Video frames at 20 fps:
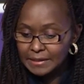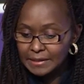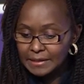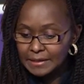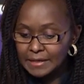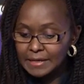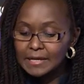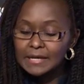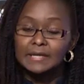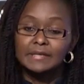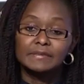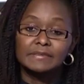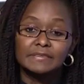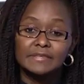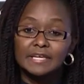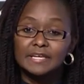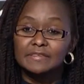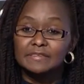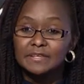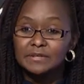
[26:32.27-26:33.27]
and
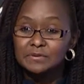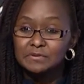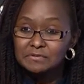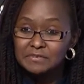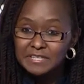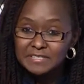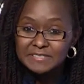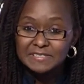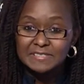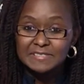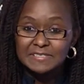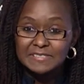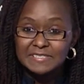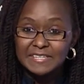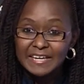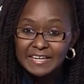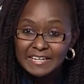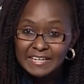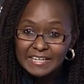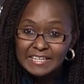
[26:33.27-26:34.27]
then the University
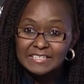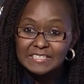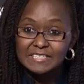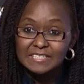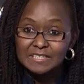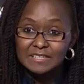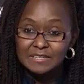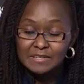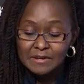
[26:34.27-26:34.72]
Senate